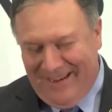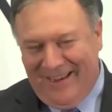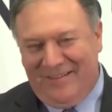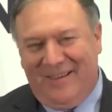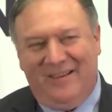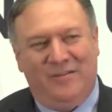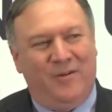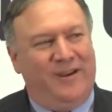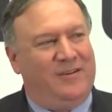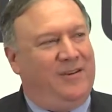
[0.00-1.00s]
It's
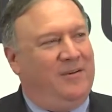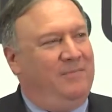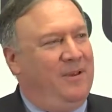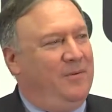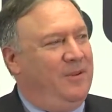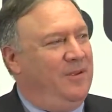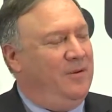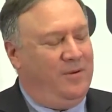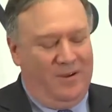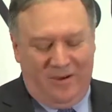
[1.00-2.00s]
great to be with
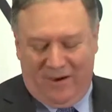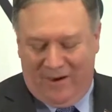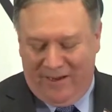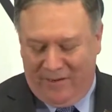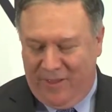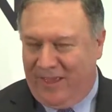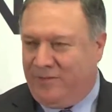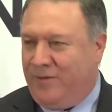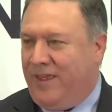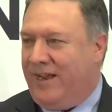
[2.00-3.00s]
you all here.
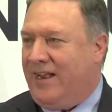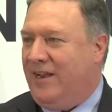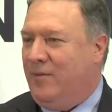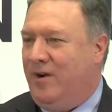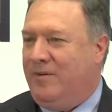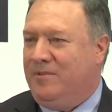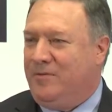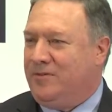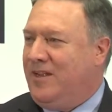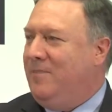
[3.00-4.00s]
Thanks for that kind welcome. It's
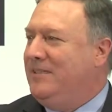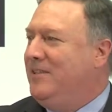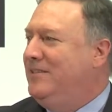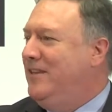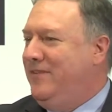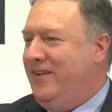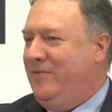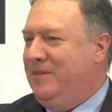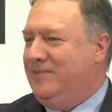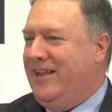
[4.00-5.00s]
the first time my son's ever
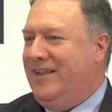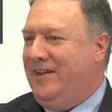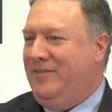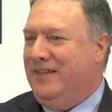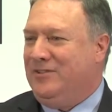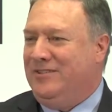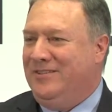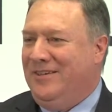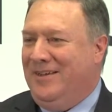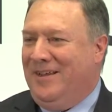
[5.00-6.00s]
given me a standing
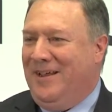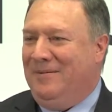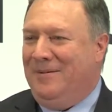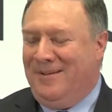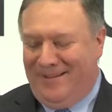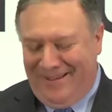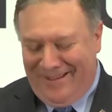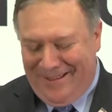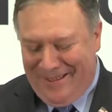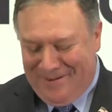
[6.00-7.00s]
ovation.
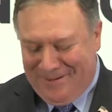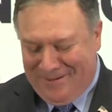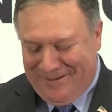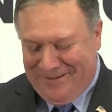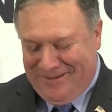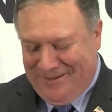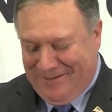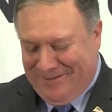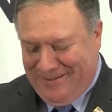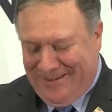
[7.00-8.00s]
That was good,
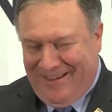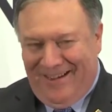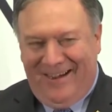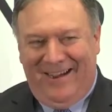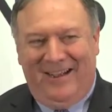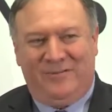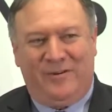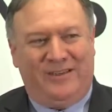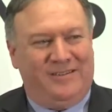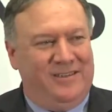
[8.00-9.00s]
too. It's
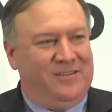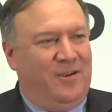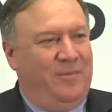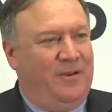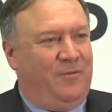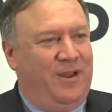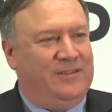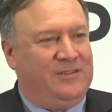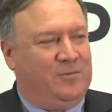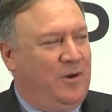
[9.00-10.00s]
great to see so many
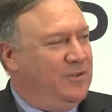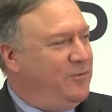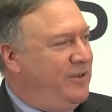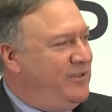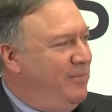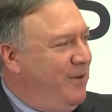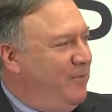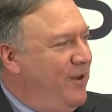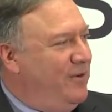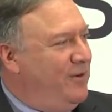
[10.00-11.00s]
friends as well. It's great to see my
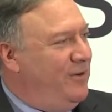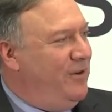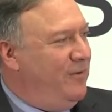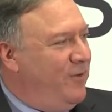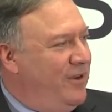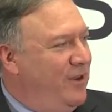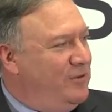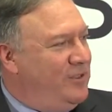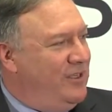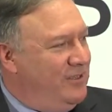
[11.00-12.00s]
friend
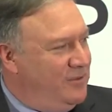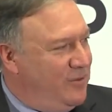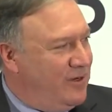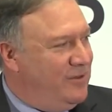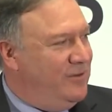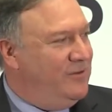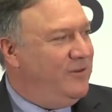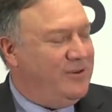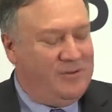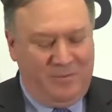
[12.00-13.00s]
Yossi,
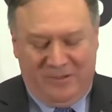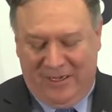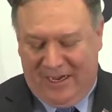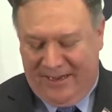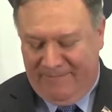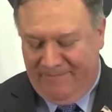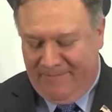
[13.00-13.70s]
Director Mossad.